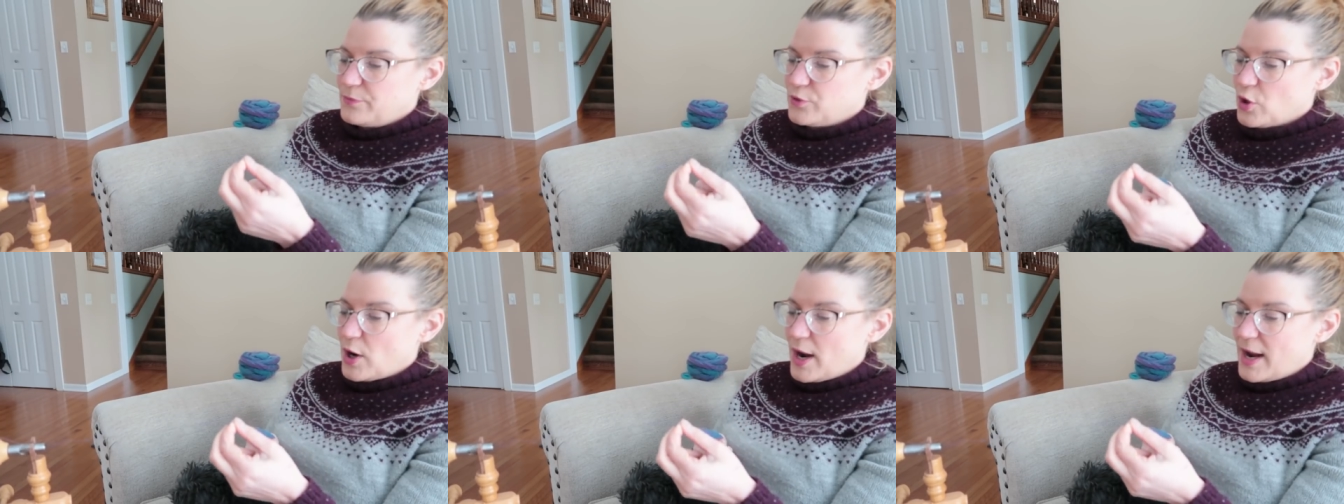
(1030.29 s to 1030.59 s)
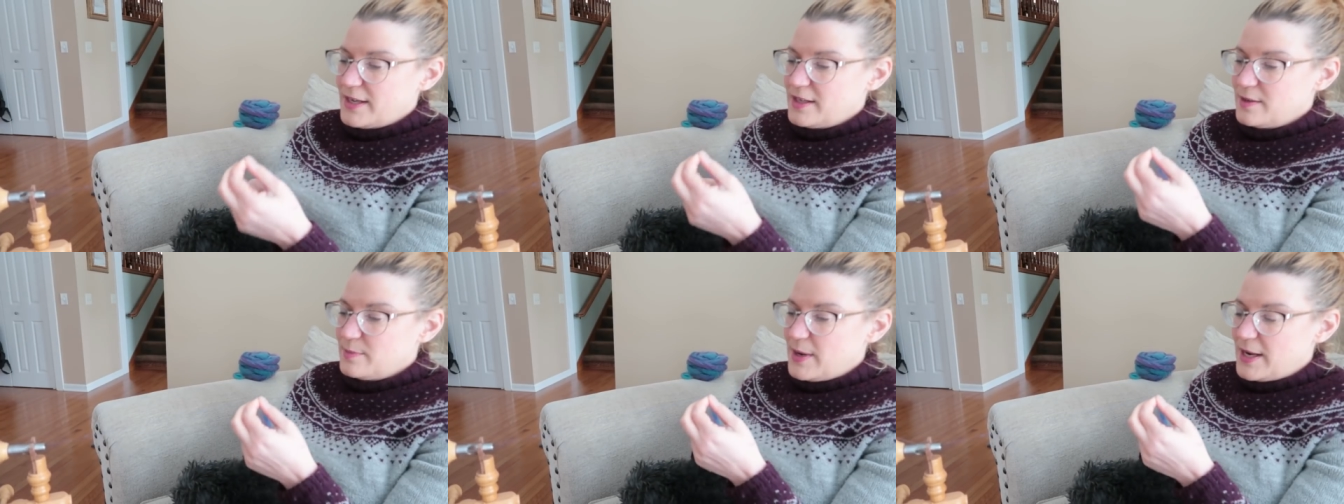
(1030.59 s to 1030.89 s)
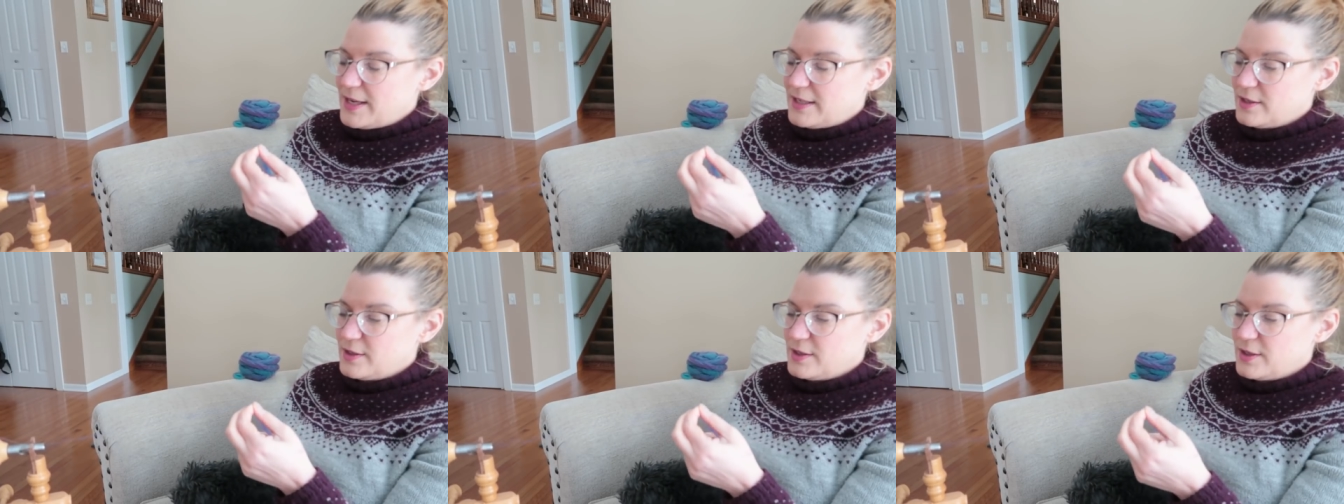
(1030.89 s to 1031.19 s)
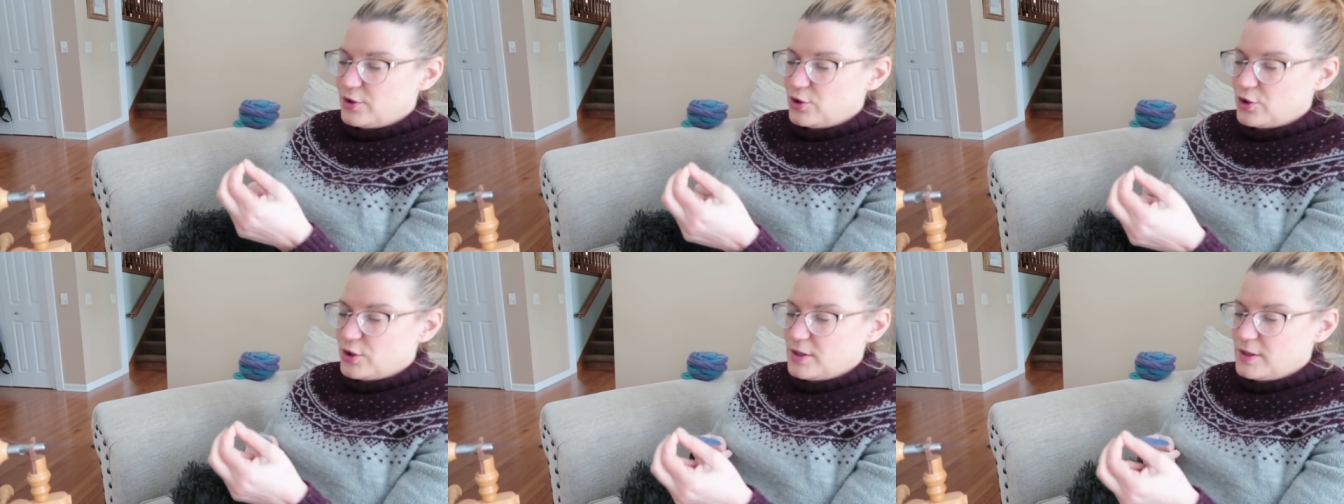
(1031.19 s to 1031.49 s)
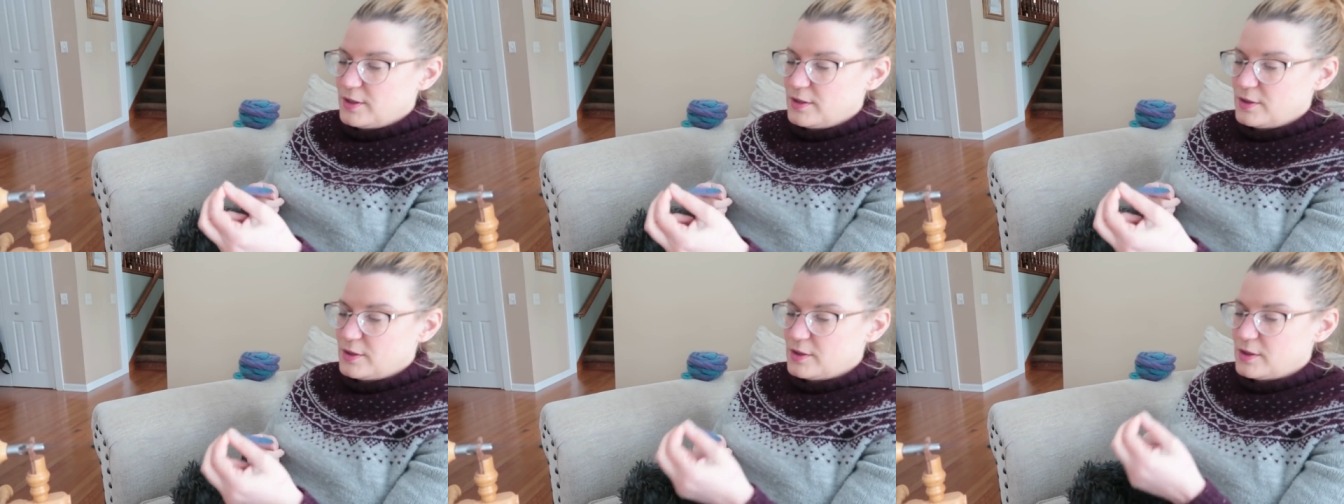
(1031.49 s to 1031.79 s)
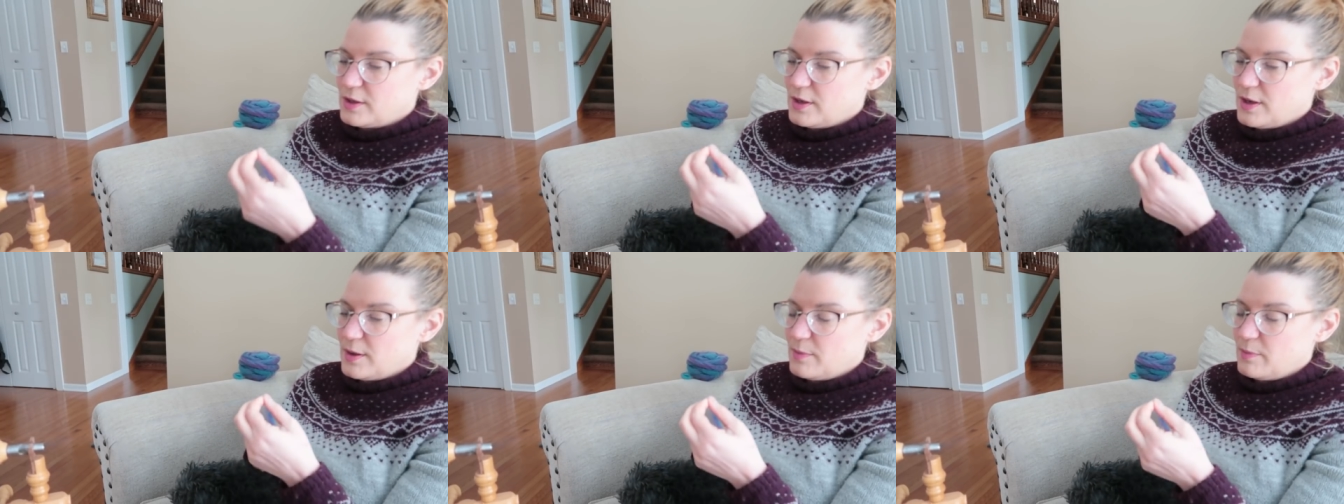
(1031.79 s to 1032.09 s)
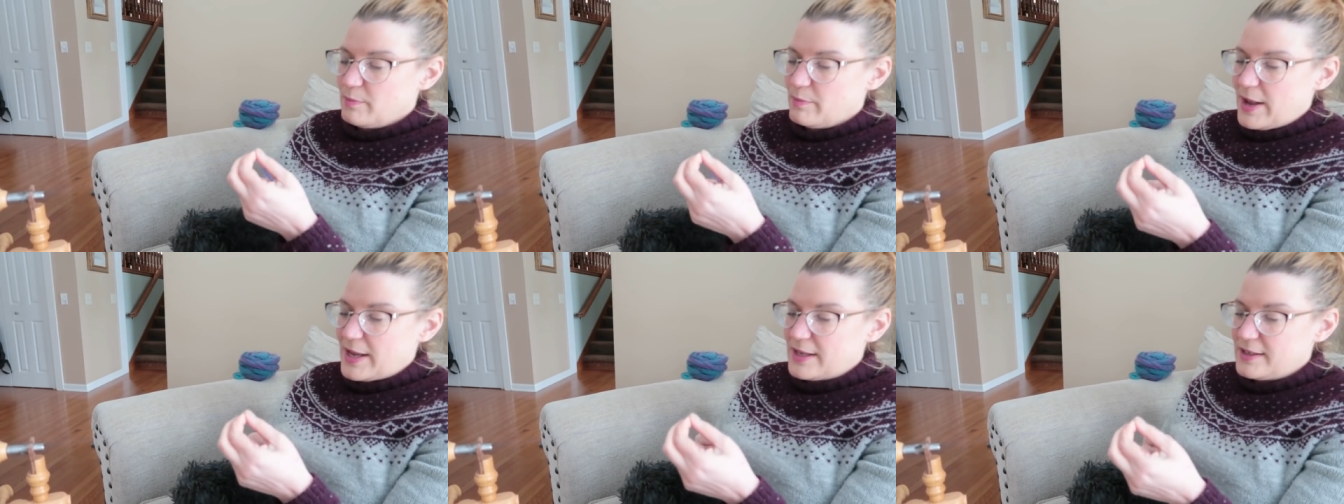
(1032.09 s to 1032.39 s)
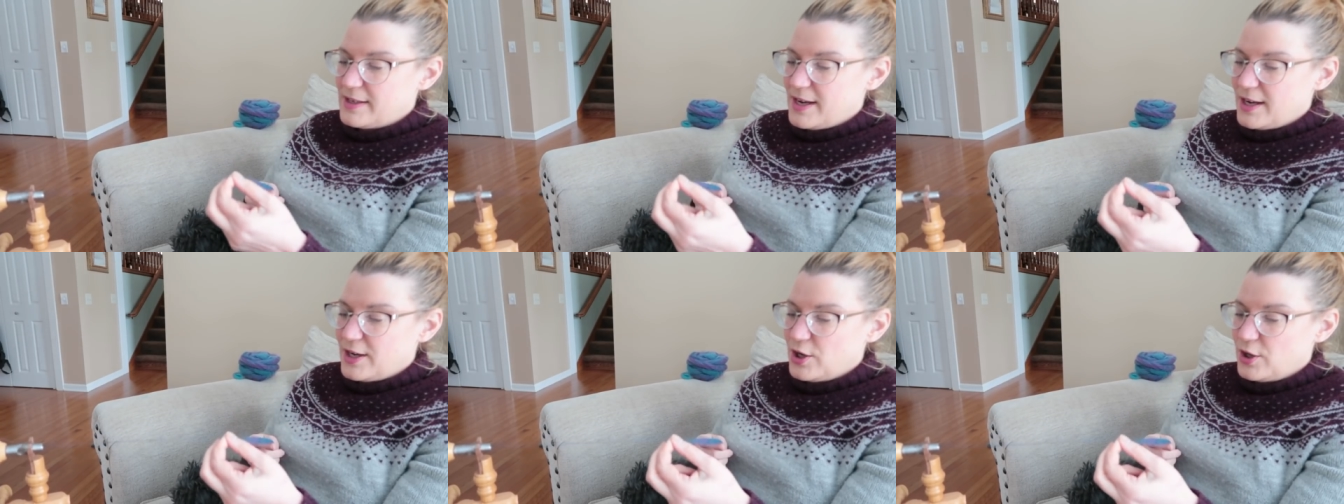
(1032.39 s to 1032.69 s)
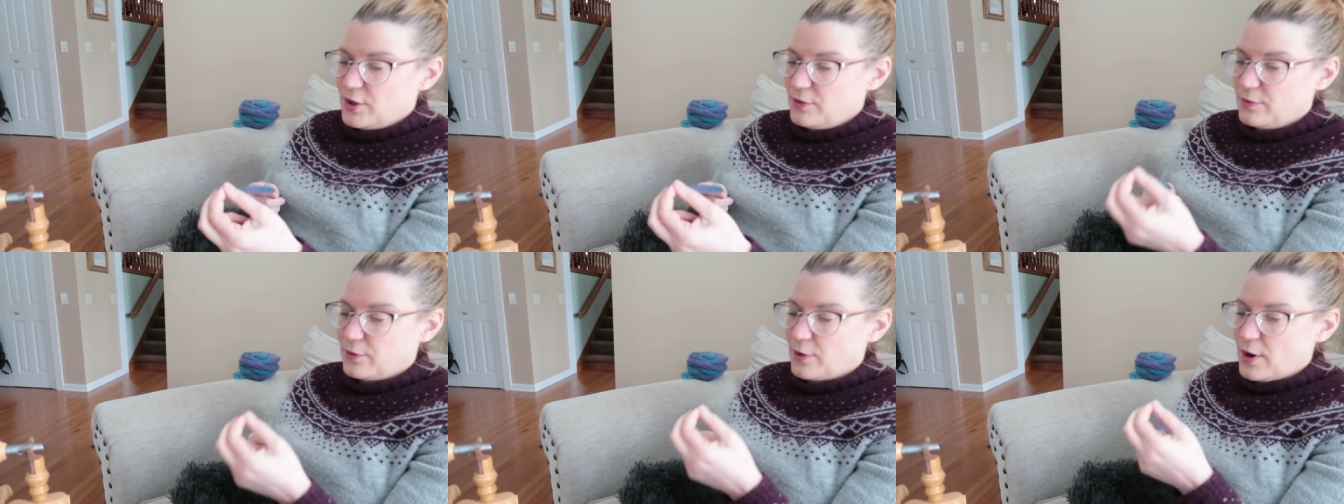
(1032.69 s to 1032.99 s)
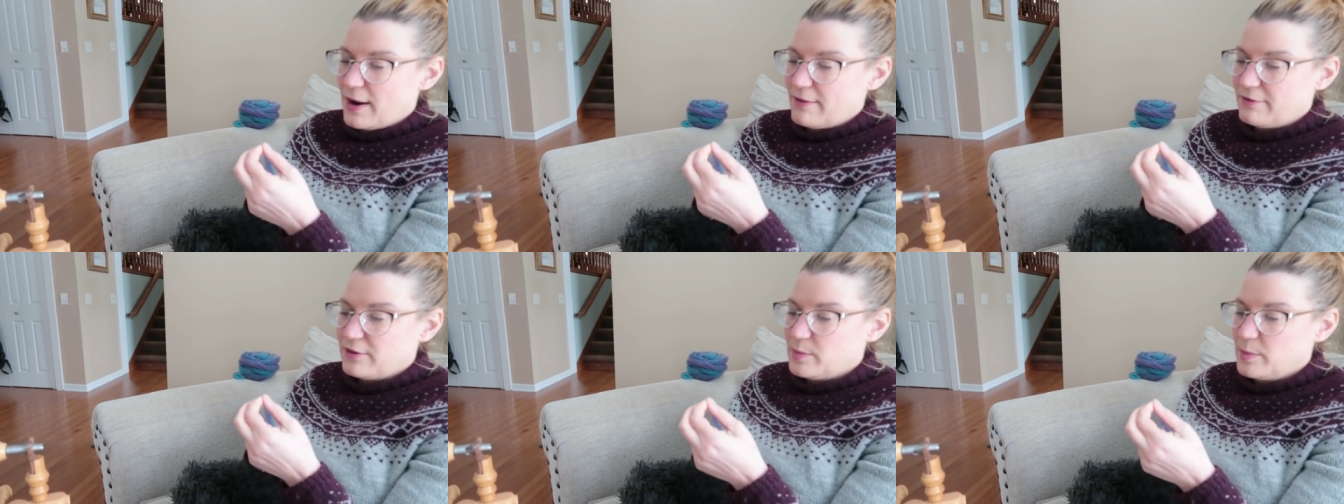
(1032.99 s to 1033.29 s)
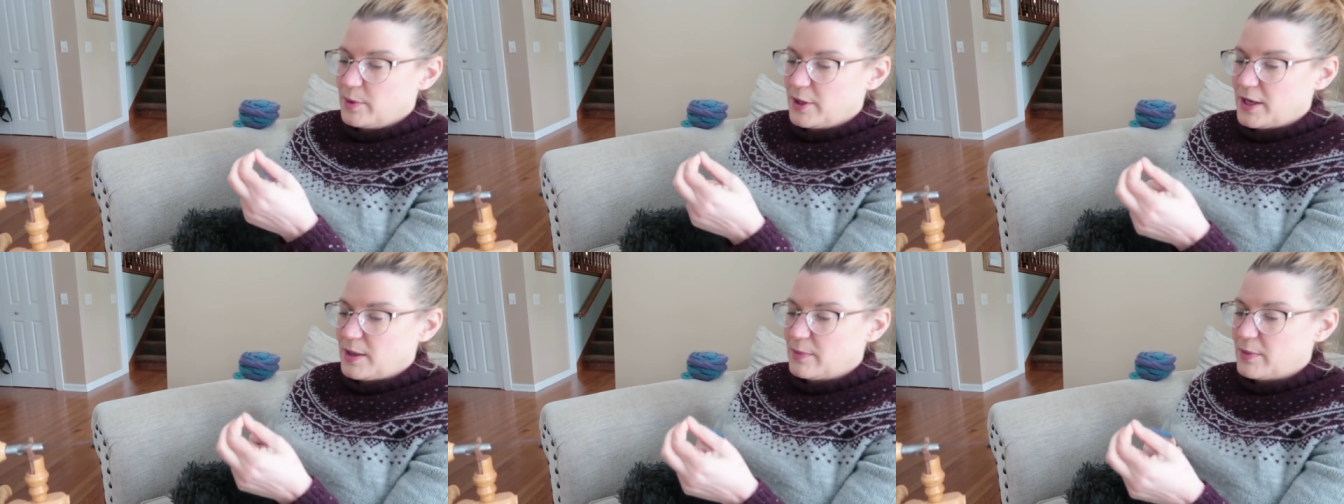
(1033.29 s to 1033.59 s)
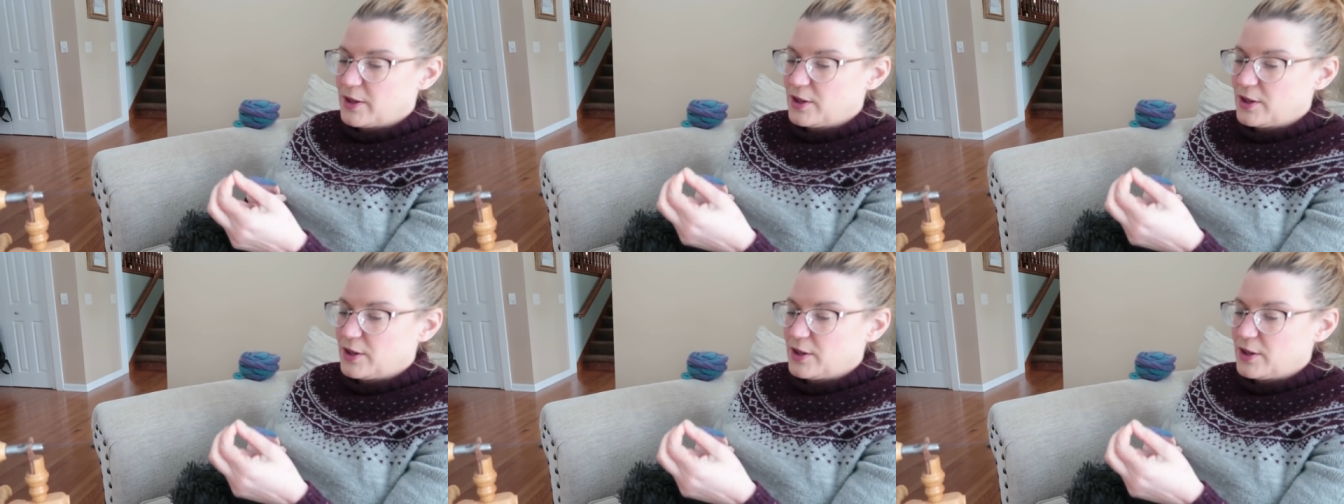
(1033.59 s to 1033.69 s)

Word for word: trying to make decisions best I could for everybody,